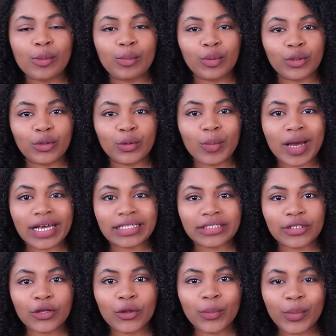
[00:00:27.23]
Blue
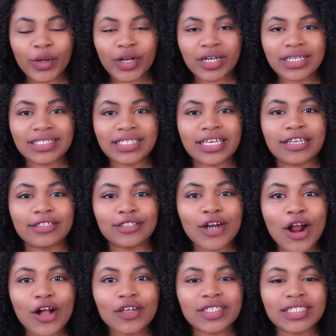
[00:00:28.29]
Bicycle Books in
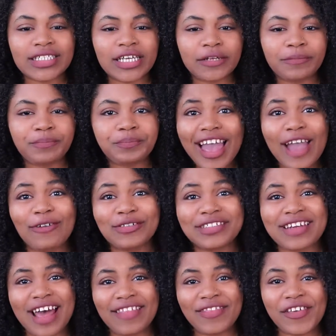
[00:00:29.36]
Charleston. I was
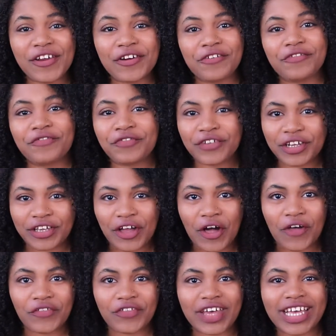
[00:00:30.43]
not there for
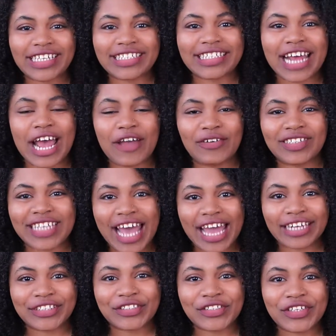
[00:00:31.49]
Y'all Fest. I was
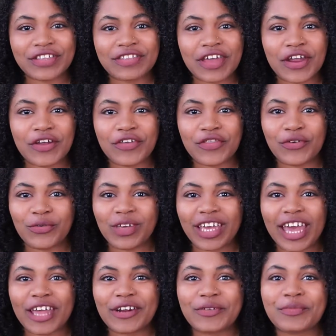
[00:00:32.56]
actually there the
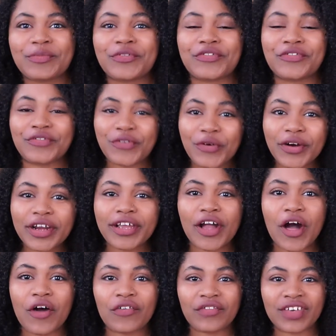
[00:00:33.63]
weekend before
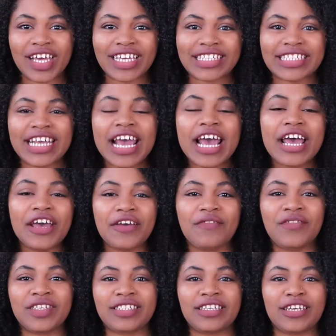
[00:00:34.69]
Y'all Fest
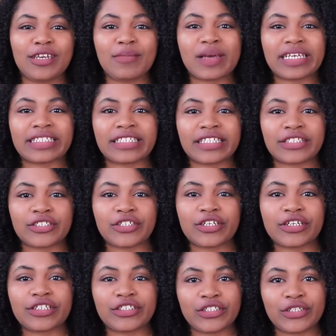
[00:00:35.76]
visiting my
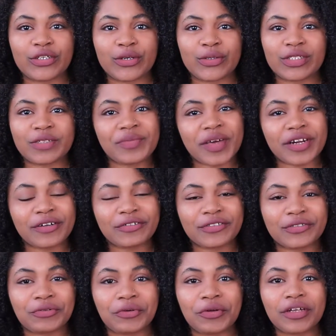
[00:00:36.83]
sister. She goes to medical
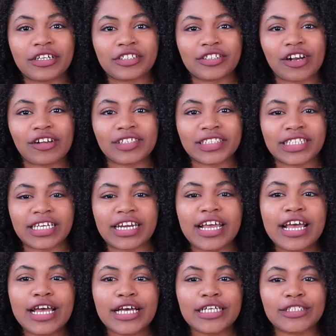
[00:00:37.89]
school in Charleston.
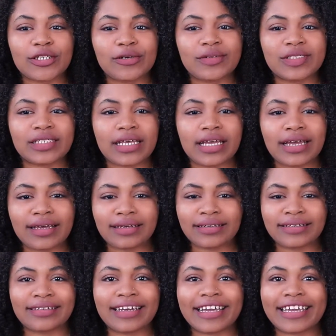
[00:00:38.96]
So I was like,
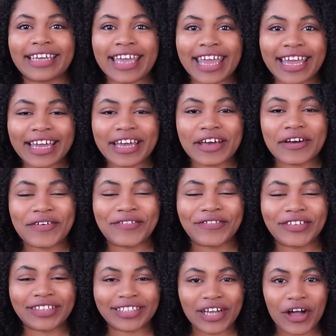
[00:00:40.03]
I can't go
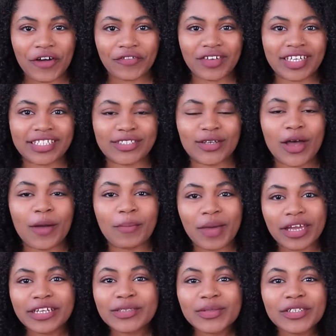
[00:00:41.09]
for Y'all Fest, so I
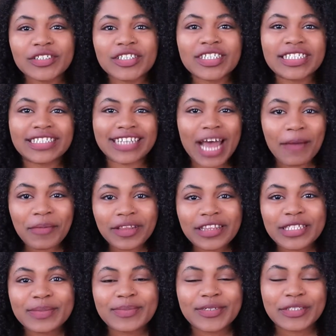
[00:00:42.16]
might as well just stop at
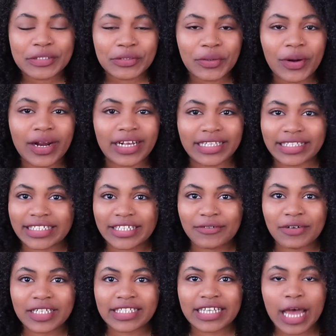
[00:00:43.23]
this bookstore and see
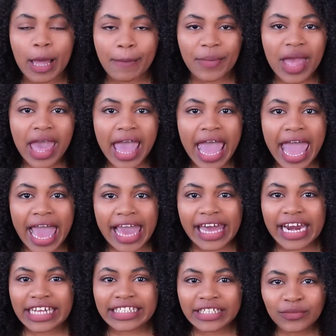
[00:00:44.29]
what's up.
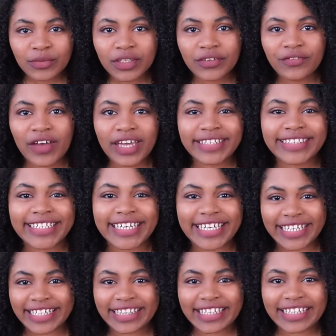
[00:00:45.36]
And I didn't really find
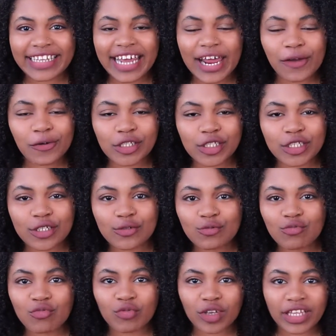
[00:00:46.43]
anything that I was
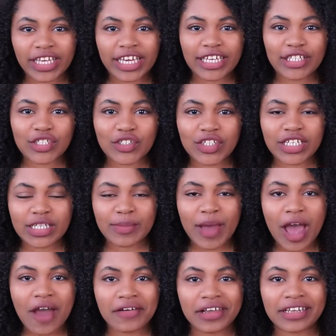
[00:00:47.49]
really intrigued
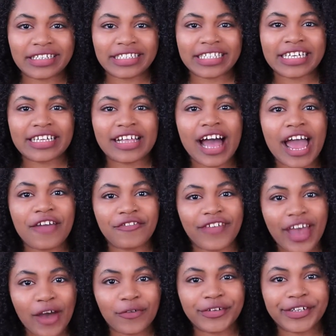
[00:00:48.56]
about until I
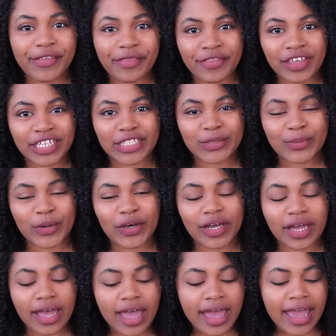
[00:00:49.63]
found this
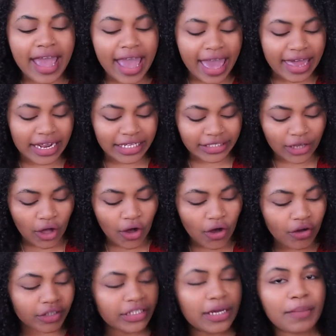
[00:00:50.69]
book. And it's
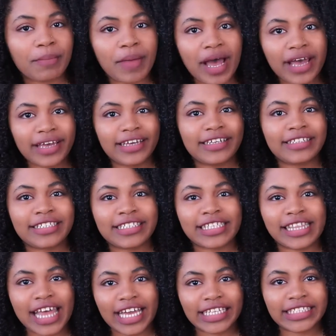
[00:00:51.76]
called My
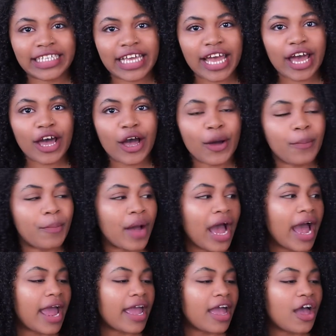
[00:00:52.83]
Dyslexia
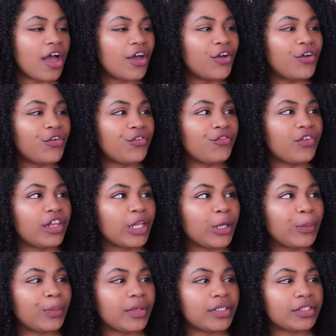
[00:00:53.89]
by
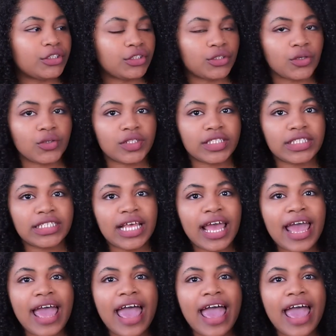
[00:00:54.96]
Philip Schultz.